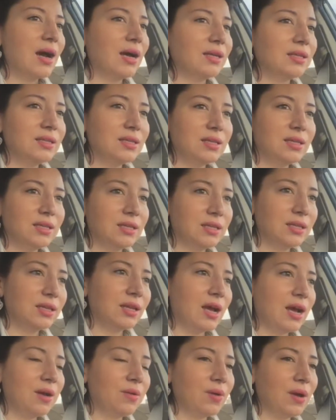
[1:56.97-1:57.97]
I didn't.
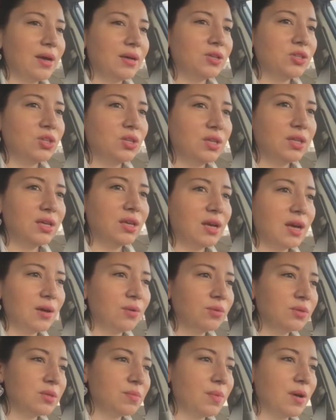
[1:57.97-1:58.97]
I
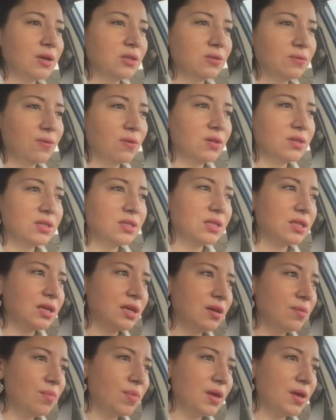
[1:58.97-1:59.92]
was about to fall asleep